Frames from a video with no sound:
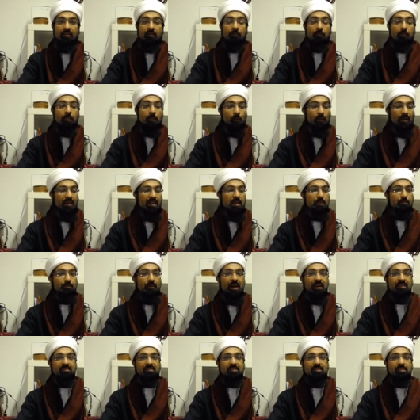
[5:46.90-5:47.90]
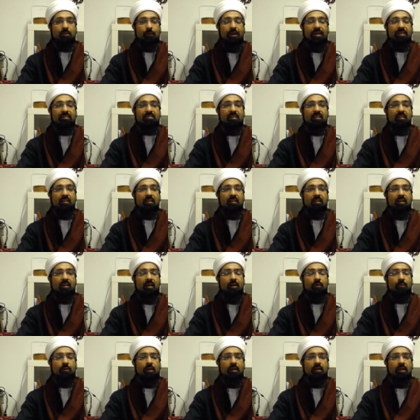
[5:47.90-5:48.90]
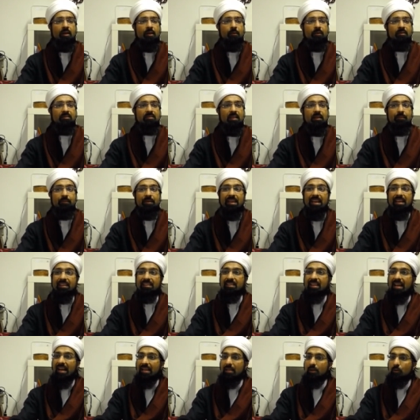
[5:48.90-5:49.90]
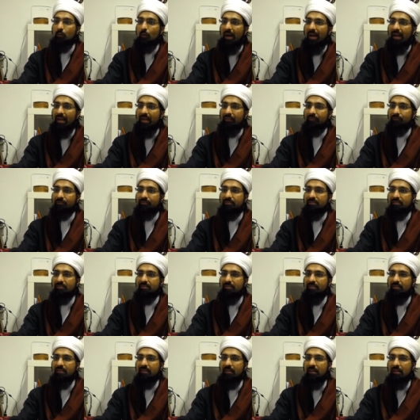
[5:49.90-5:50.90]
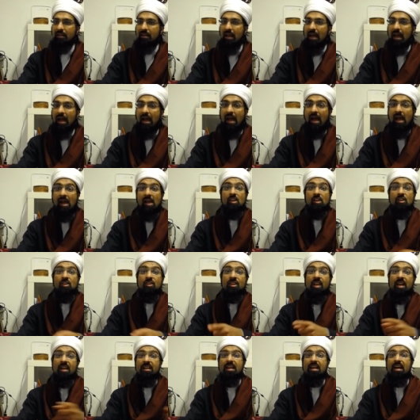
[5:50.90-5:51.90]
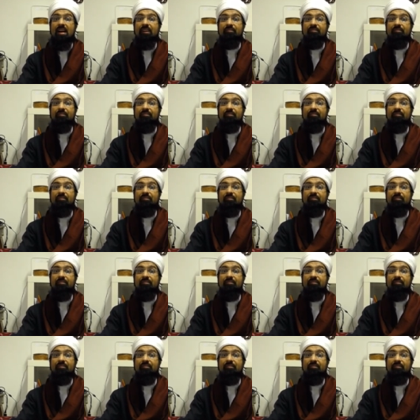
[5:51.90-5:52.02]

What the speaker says: when he passes away sallallahu alaihi wasallam, he had nine wives. None of